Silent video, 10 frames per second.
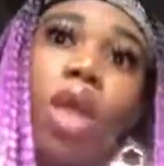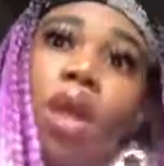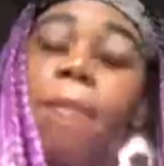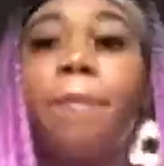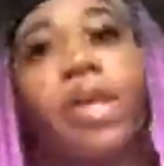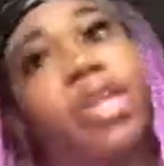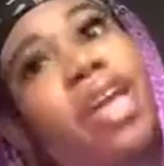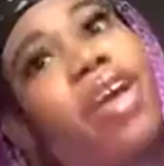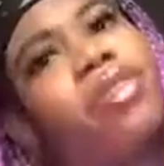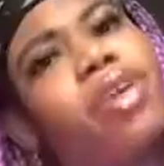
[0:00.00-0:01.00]
But
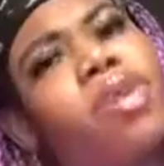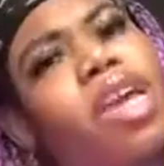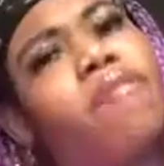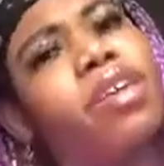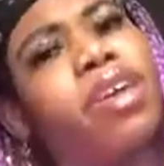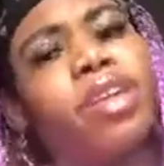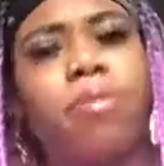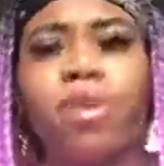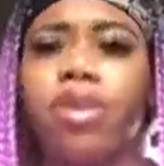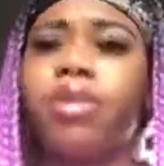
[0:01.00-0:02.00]
now that we have done
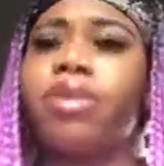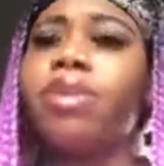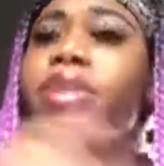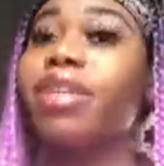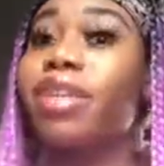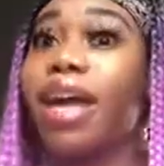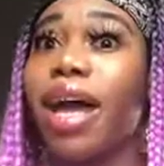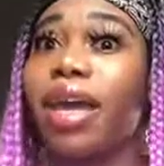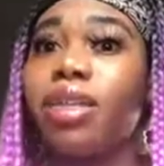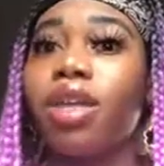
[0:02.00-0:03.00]
number
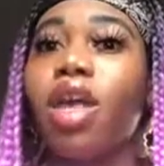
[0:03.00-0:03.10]
9,